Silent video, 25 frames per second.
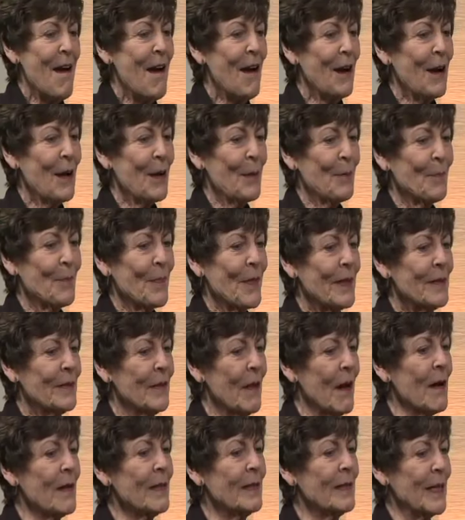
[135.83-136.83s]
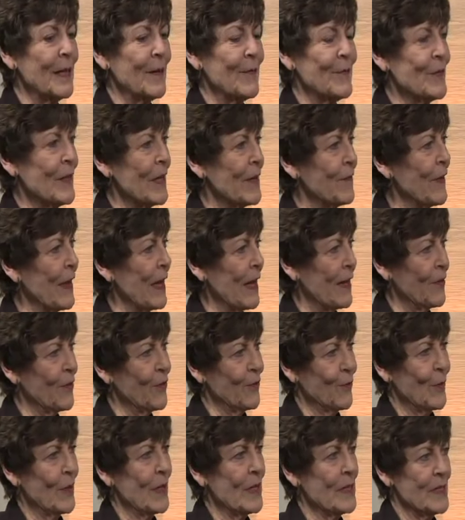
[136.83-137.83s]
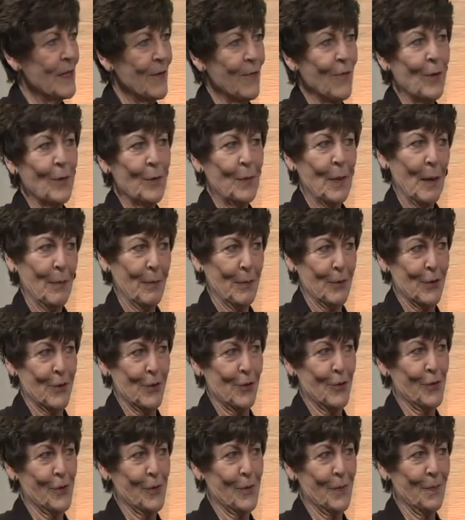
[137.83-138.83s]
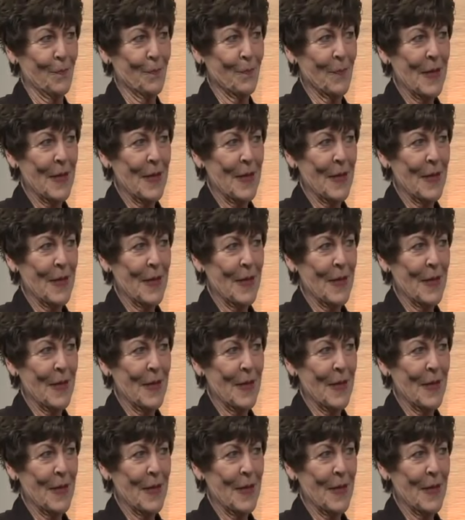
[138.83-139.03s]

Long enough to have had 3 different publishers.